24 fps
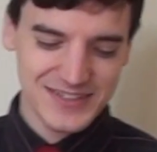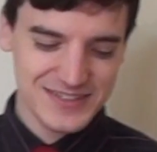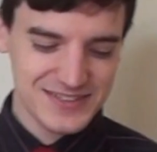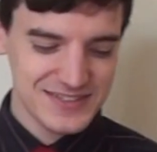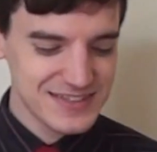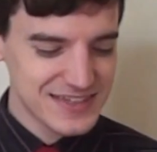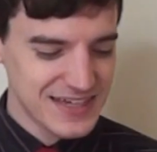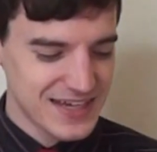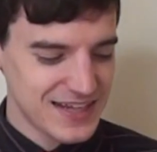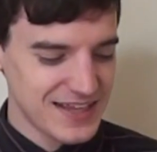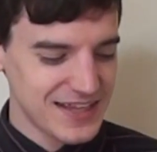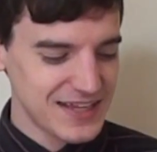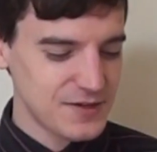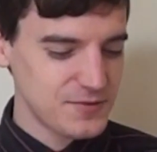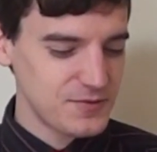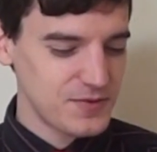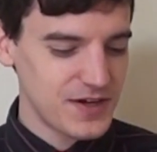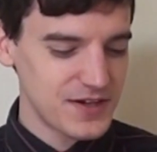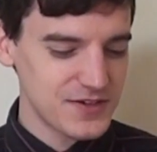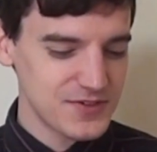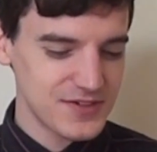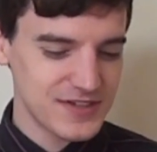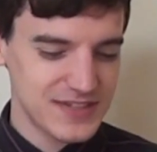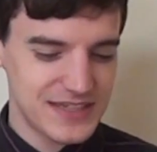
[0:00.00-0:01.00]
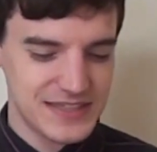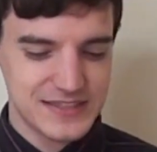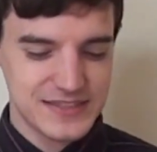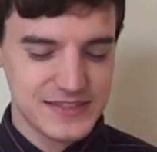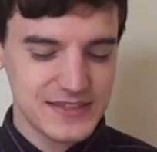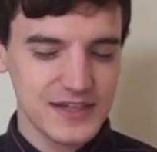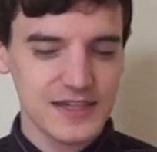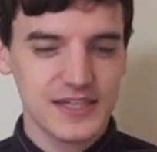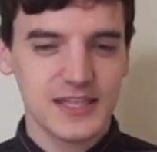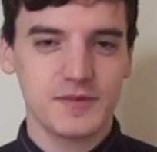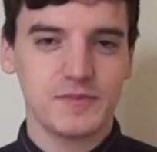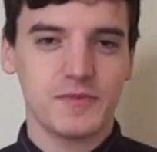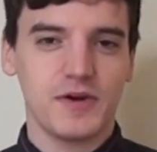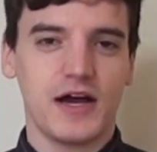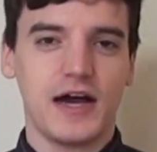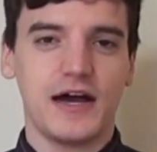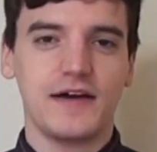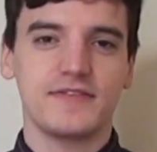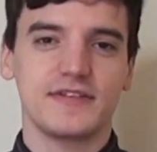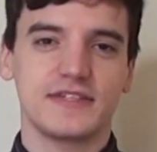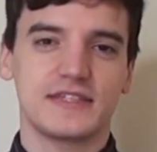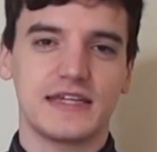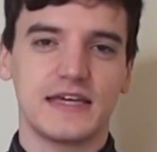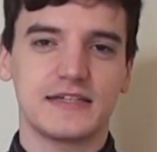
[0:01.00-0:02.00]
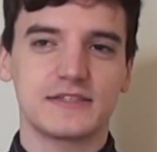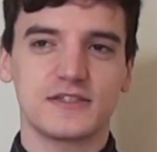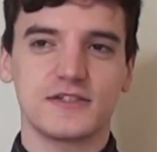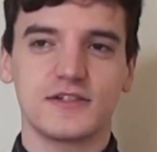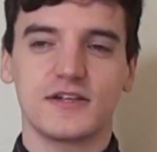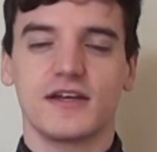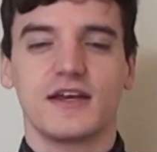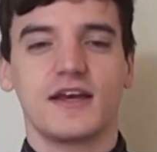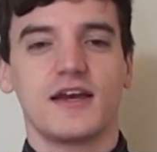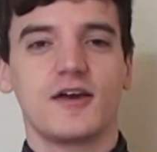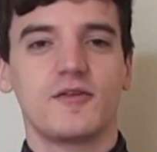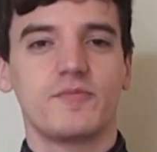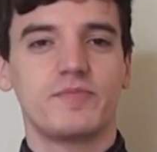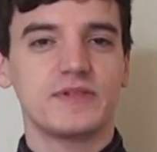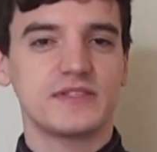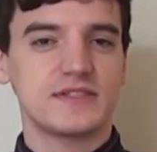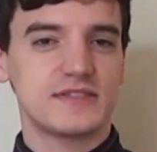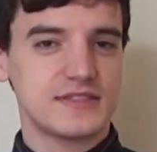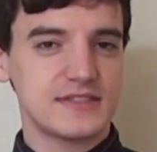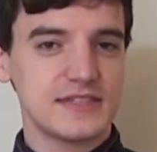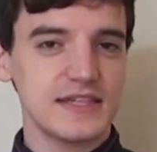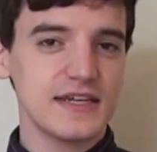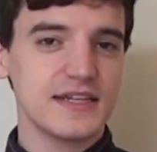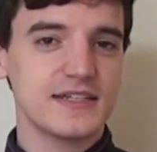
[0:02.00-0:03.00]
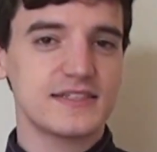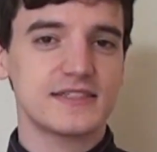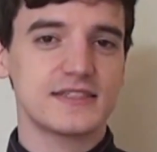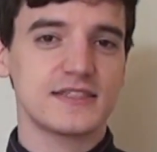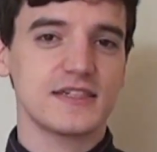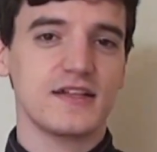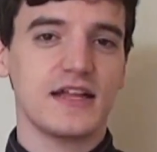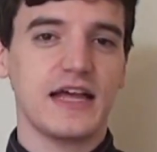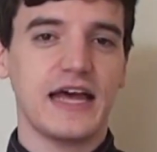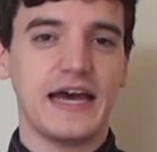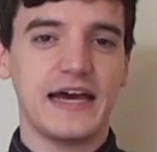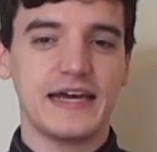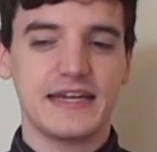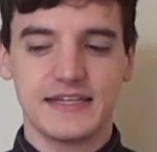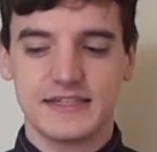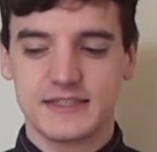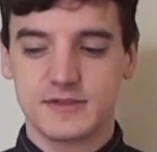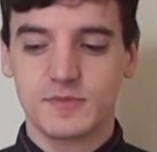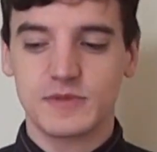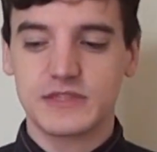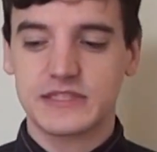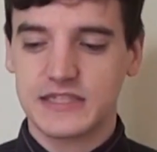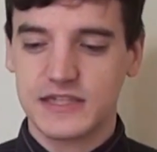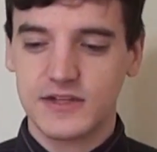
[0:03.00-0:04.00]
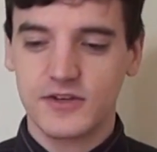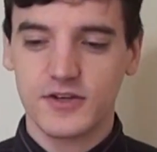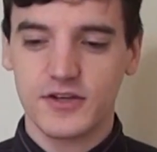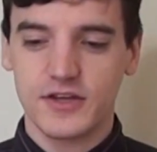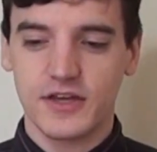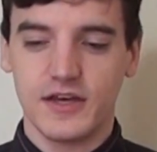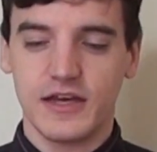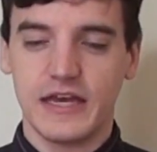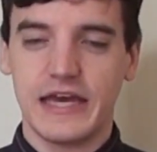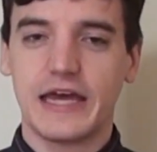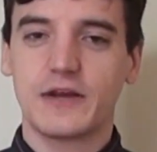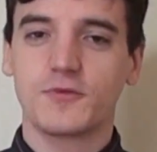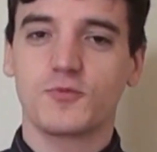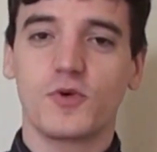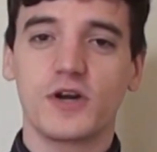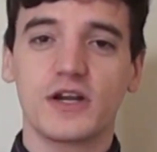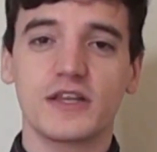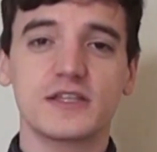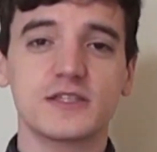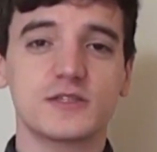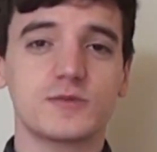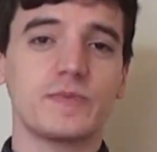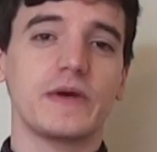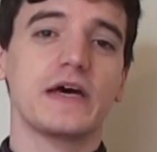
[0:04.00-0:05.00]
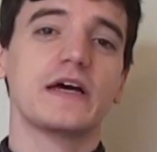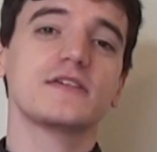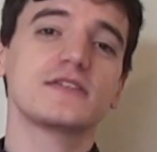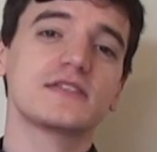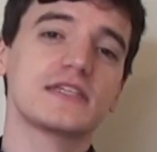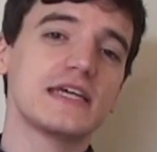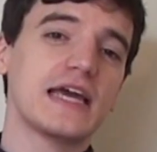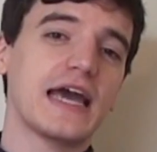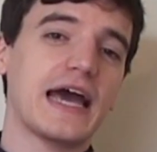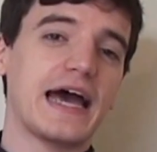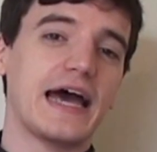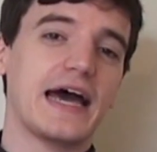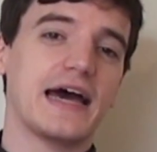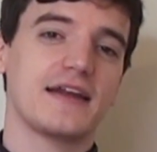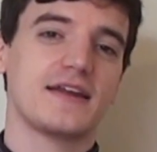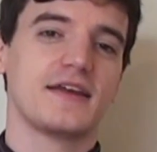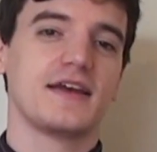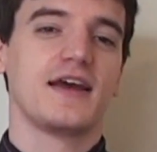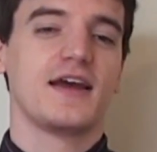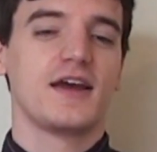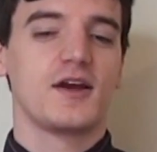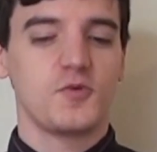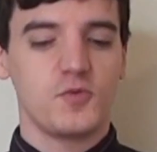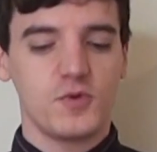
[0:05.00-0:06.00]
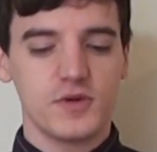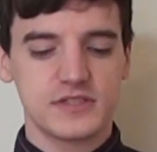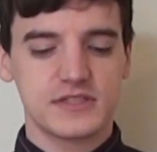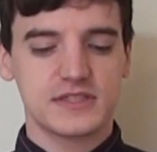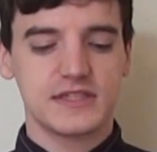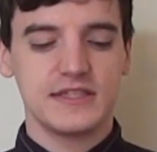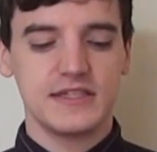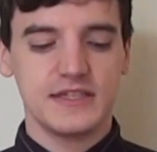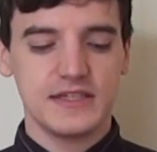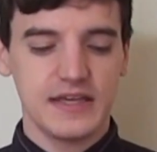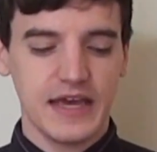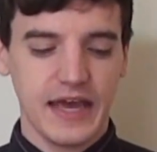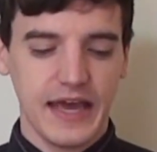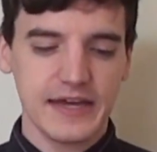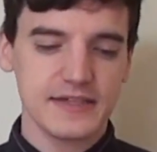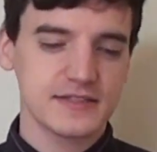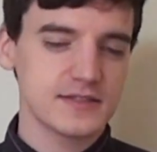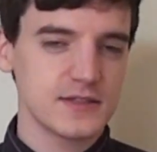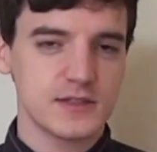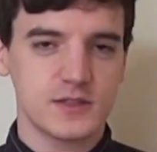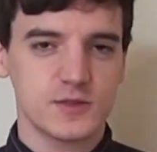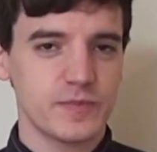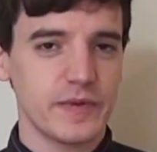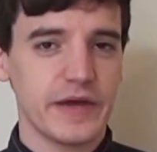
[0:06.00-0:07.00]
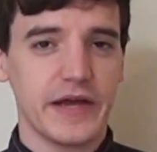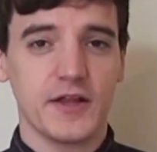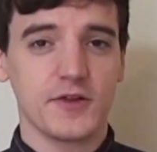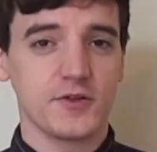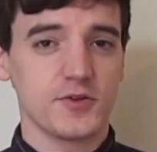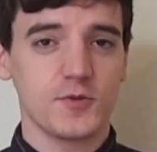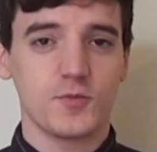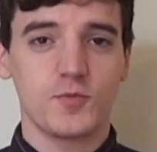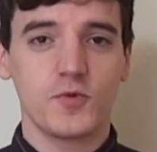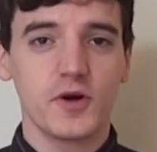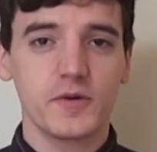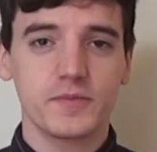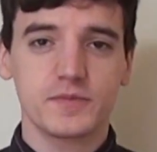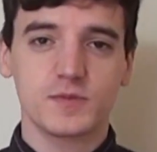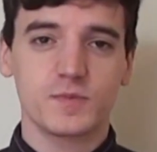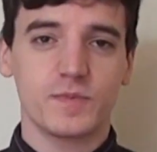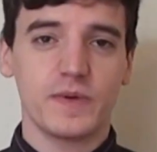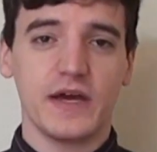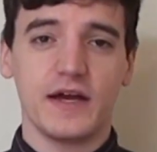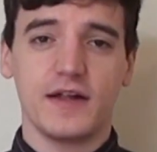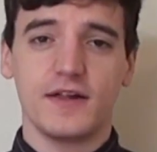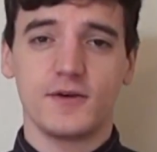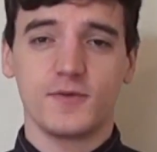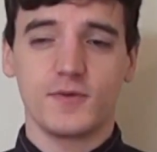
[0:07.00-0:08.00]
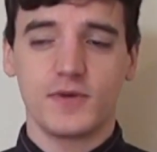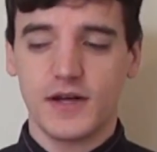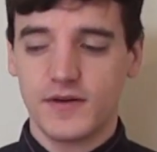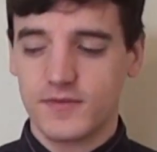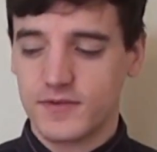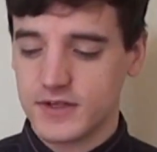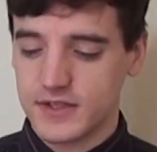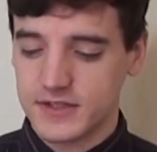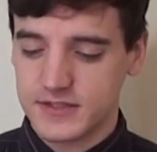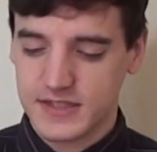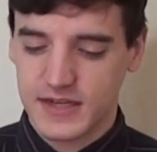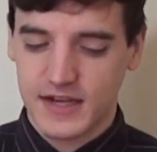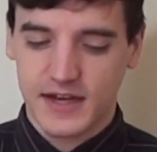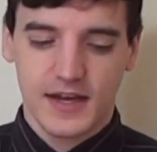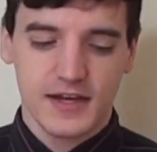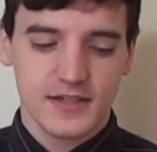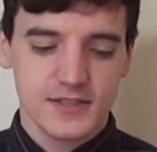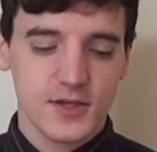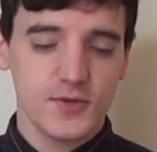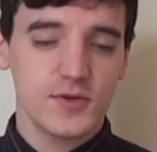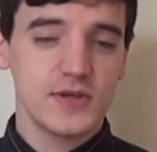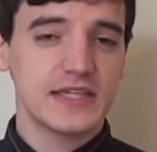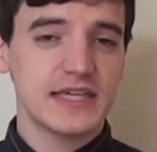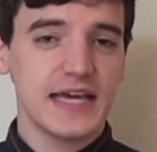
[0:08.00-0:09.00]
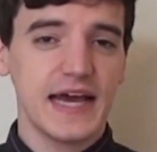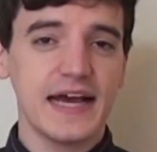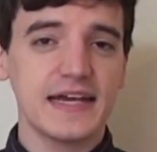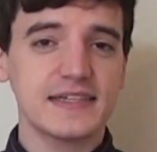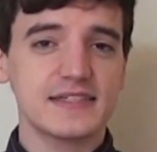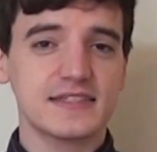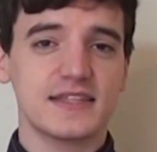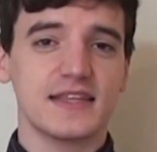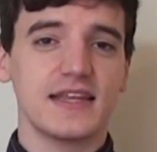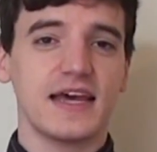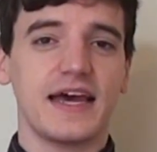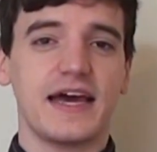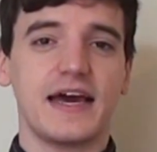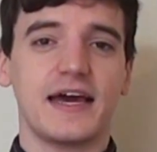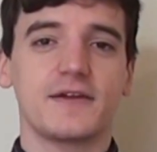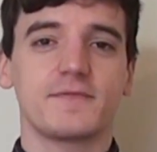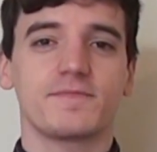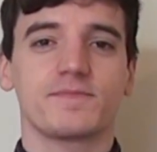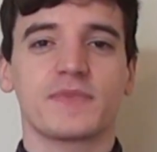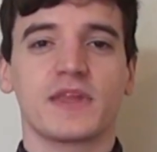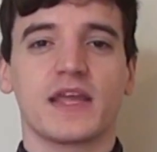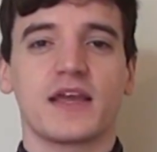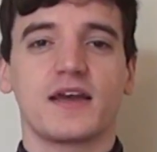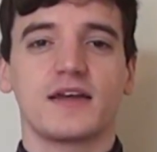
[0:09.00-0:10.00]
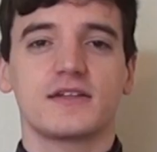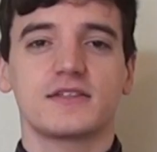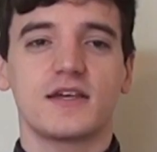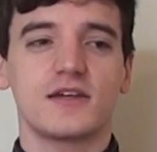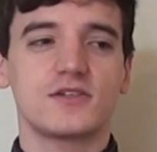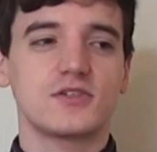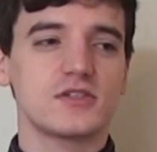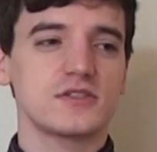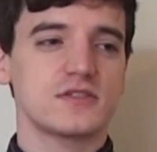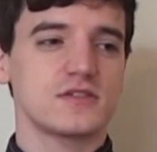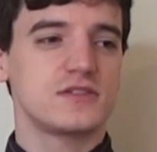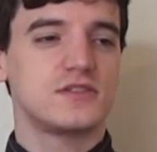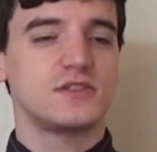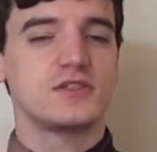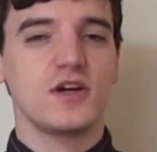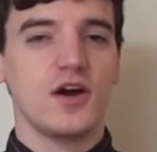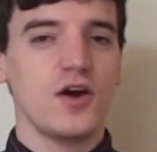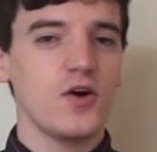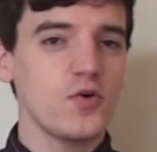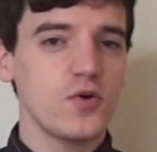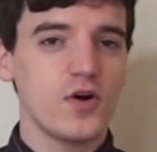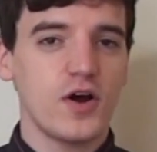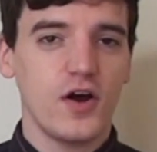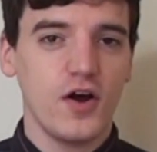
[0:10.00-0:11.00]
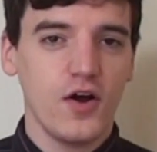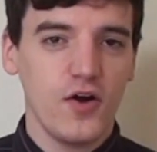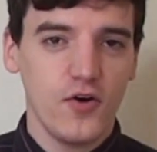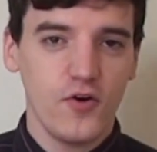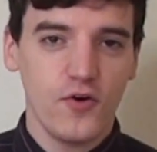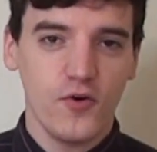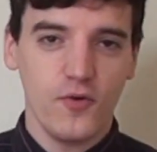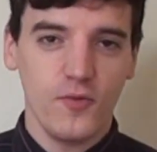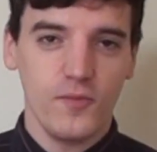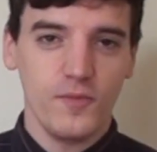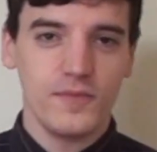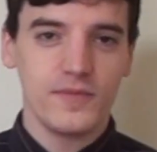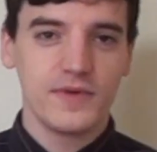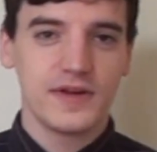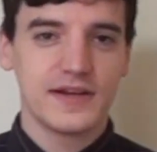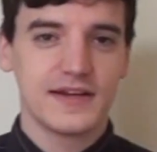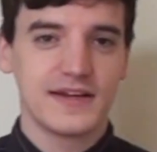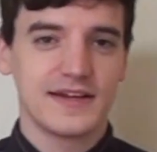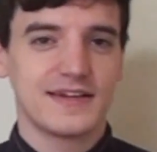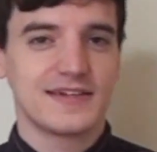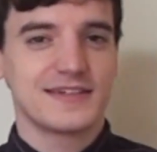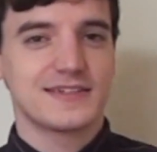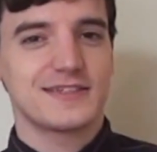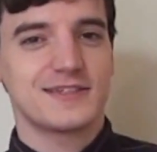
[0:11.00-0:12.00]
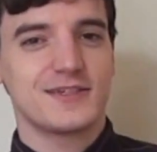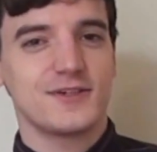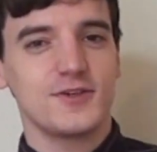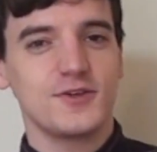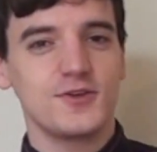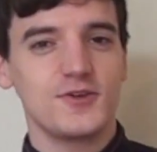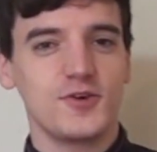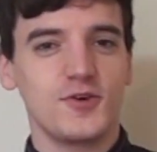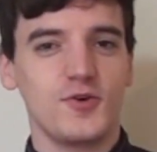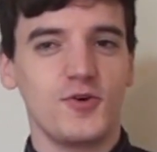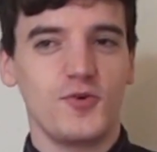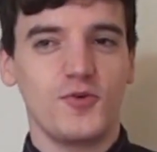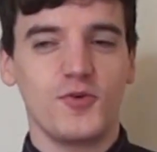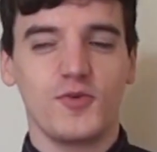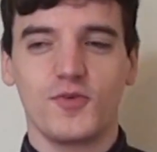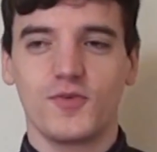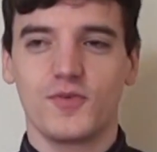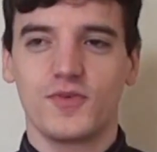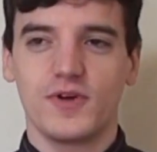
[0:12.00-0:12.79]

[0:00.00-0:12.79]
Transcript: he's just kind of like wandering. He's stuck in the Mojave Desert. But Sid still had his materia, and one of the spells he had was the exit spell, or the warp spell, or whatever it is. So he cast that to just go home to